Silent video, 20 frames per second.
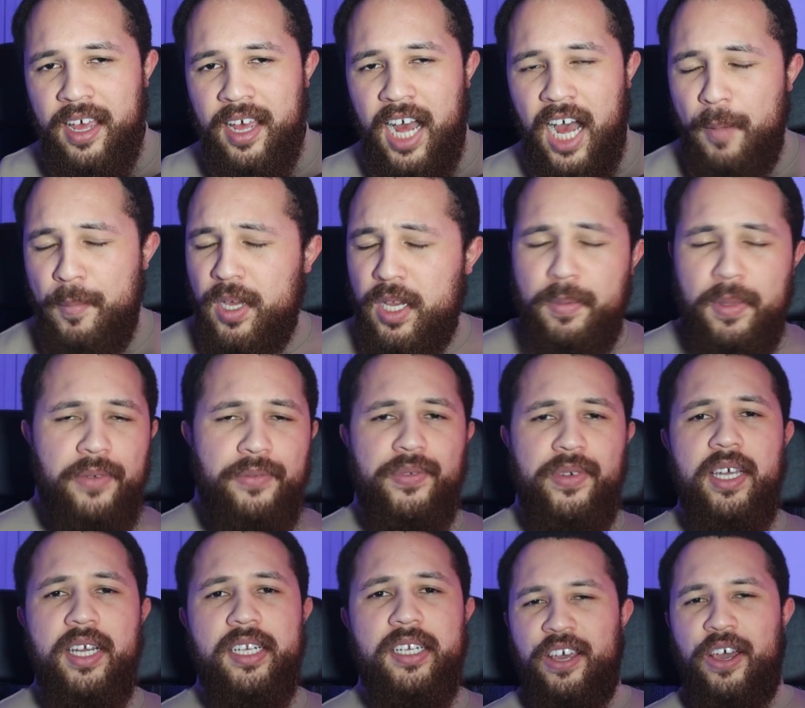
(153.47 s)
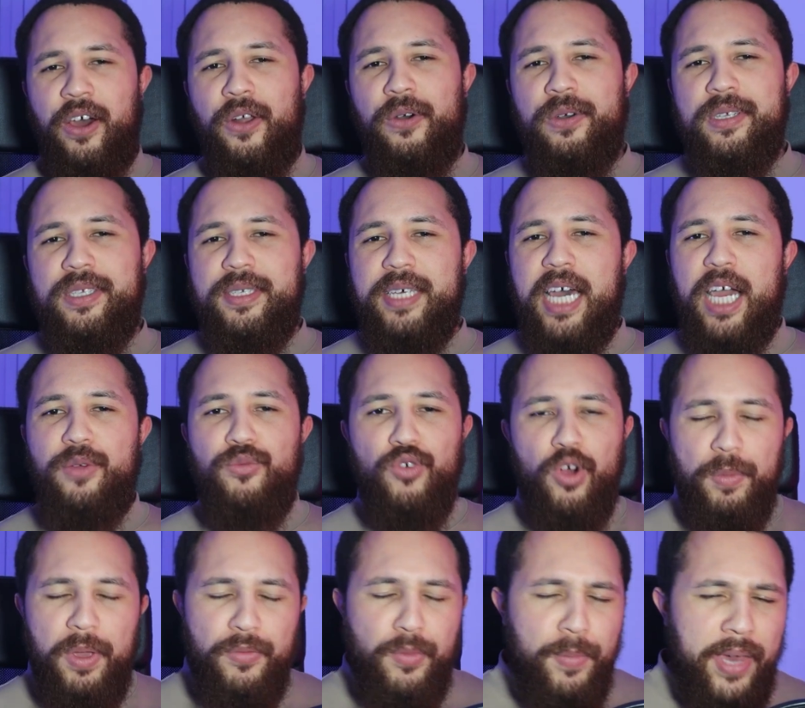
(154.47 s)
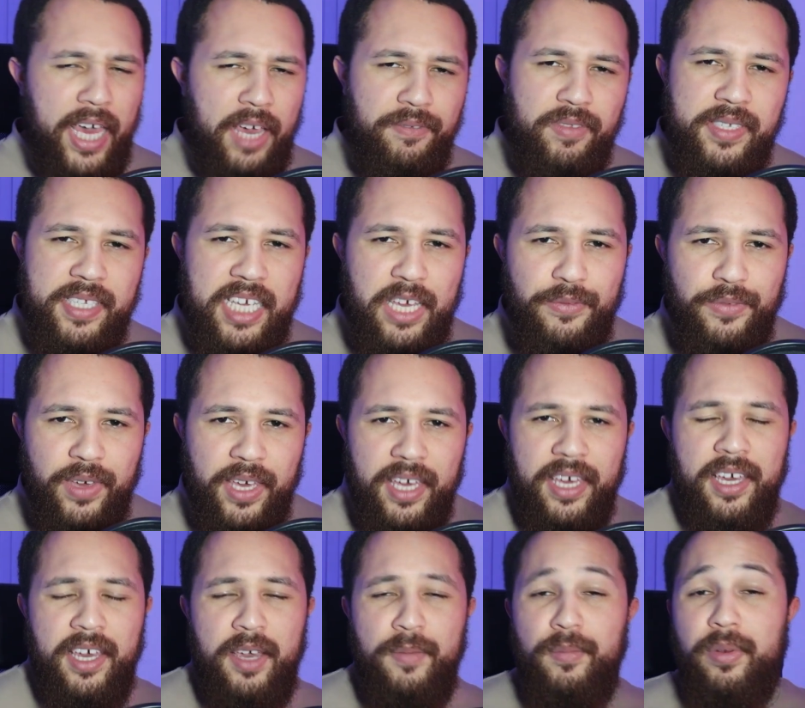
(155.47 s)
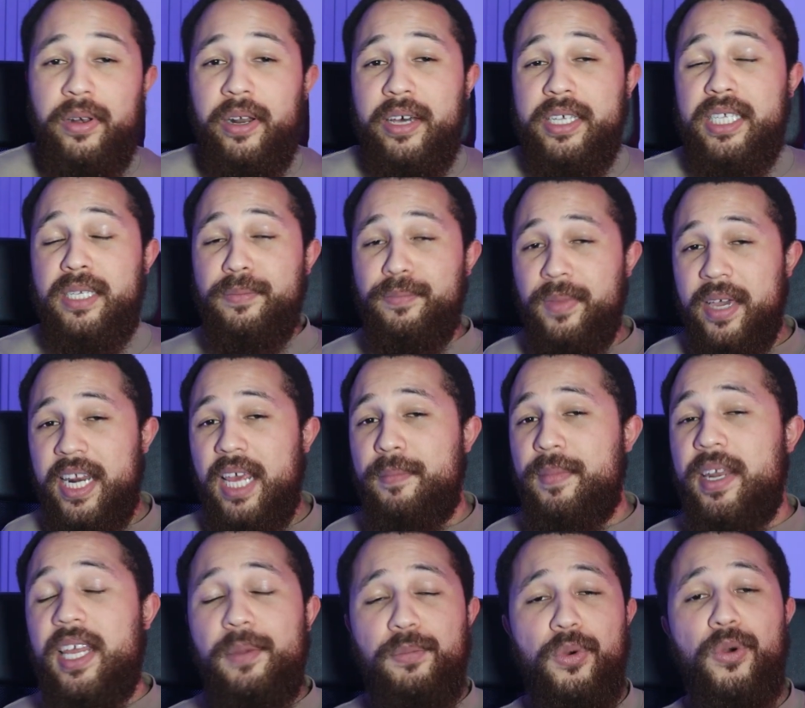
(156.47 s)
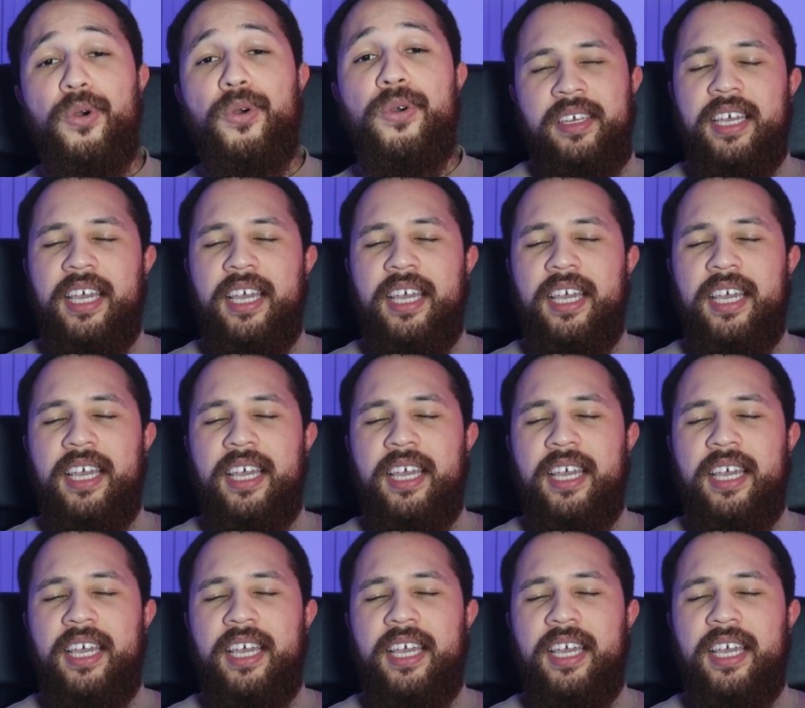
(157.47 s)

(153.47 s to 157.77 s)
I'm going to be featured alongside Robbie from AFTV, plus many, many more.